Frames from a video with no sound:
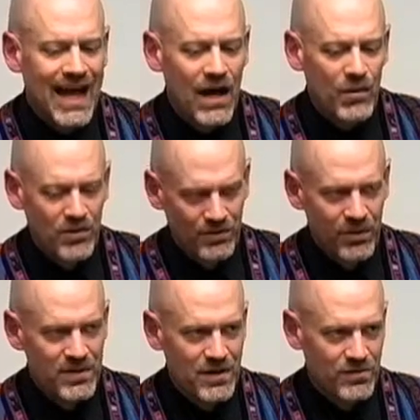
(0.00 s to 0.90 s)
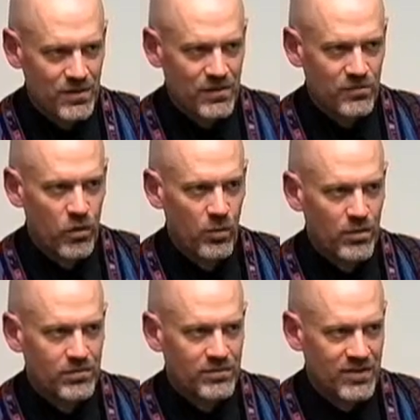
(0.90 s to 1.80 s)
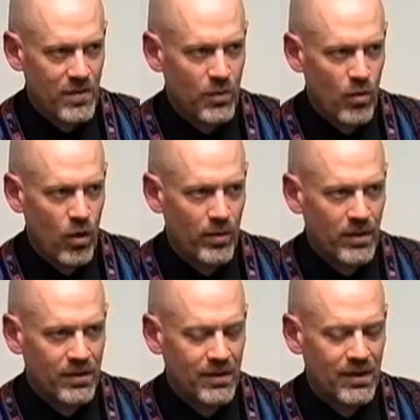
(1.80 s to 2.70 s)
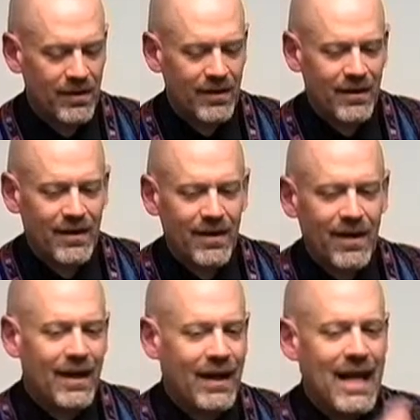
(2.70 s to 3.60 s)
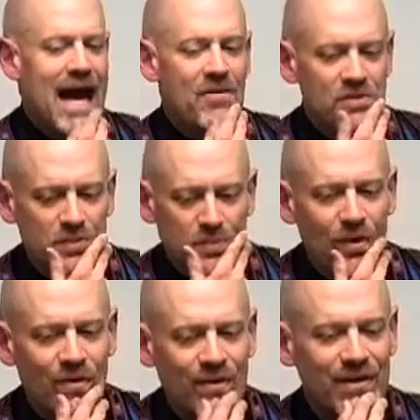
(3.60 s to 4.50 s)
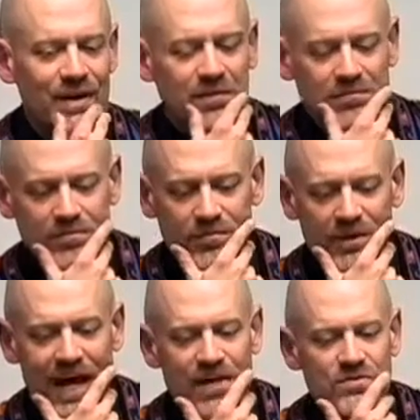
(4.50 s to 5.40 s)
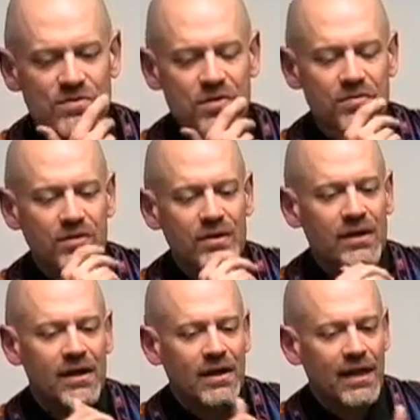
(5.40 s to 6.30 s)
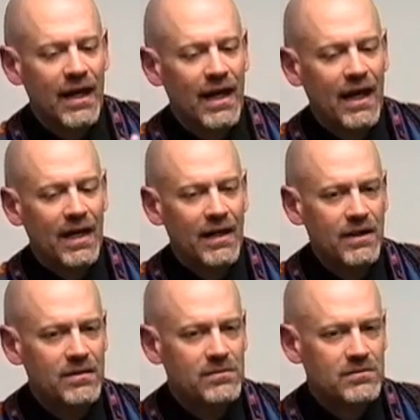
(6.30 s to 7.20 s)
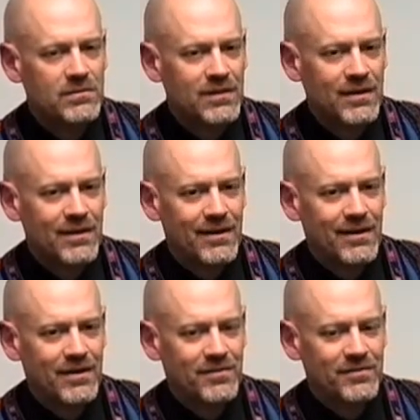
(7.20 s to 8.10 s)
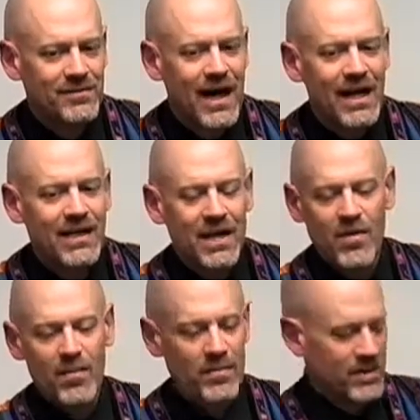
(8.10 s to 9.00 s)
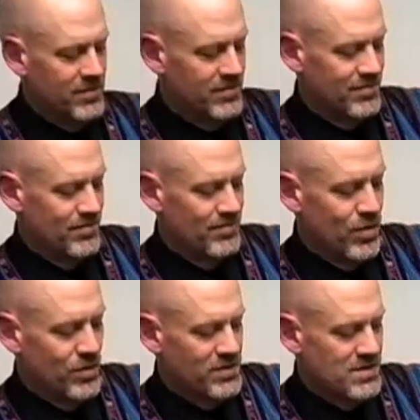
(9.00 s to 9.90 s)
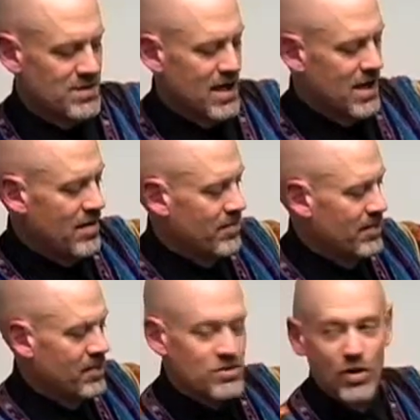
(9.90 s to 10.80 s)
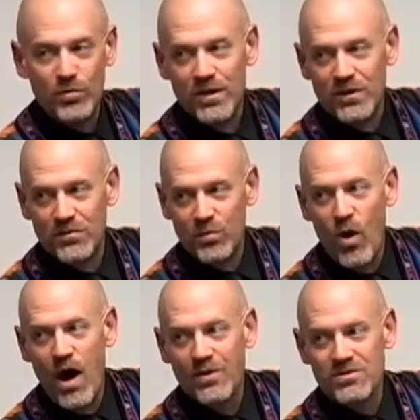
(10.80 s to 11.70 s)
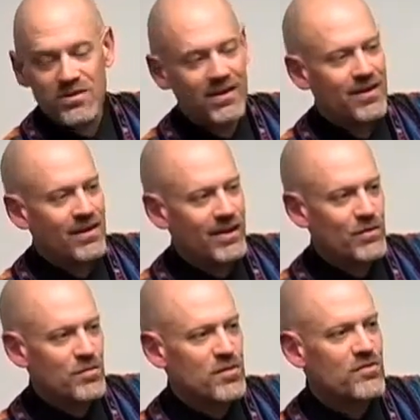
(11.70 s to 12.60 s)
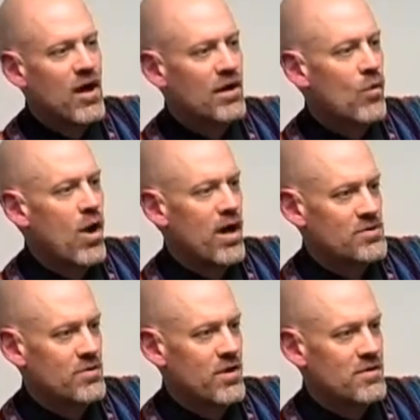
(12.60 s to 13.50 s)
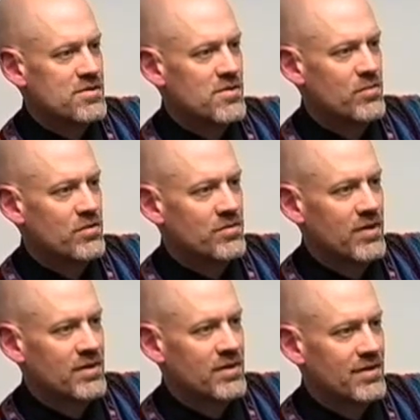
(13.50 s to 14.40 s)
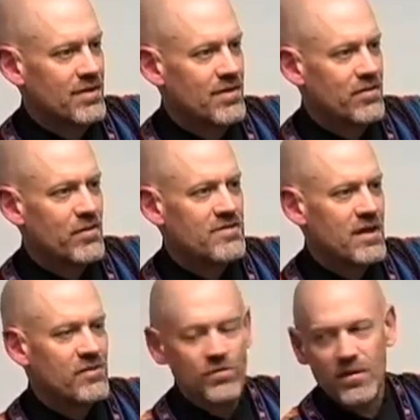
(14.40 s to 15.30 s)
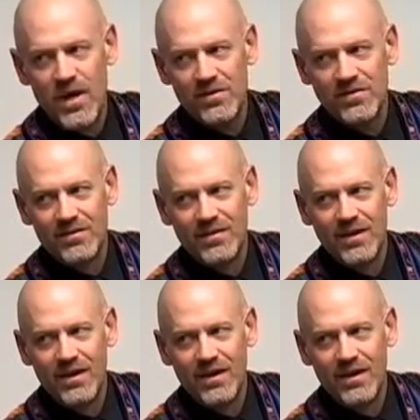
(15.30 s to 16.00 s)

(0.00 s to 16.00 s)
I went through these with this former Temple Mormon. And after the, pro, the uh, class was over, a uh, guy came up and he pulled his thing up and he showed me his watch. It was a Masonic watch with all the symbols around it, 32nd uh, degree Mason.